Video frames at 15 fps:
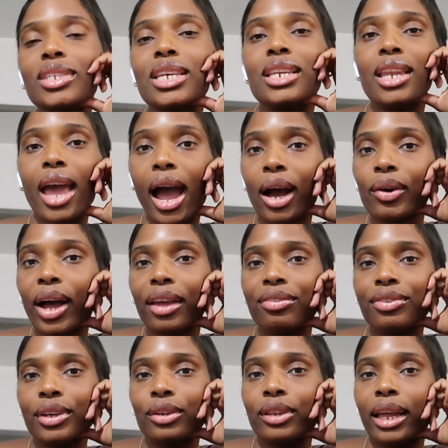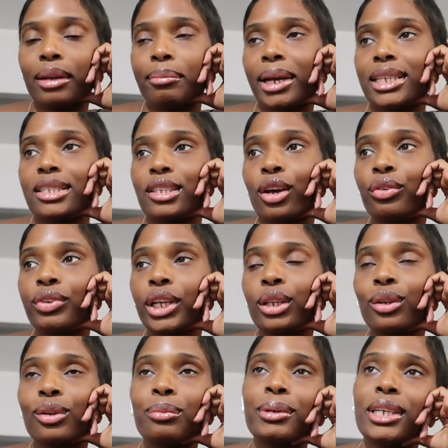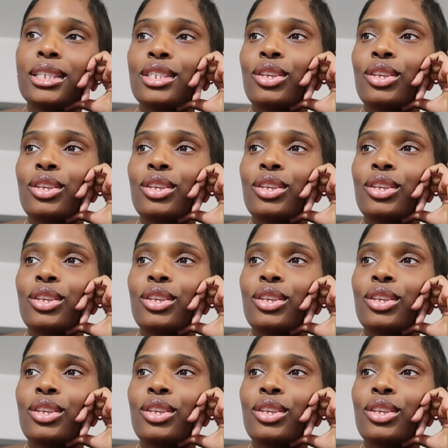now I feel like myself a little bit.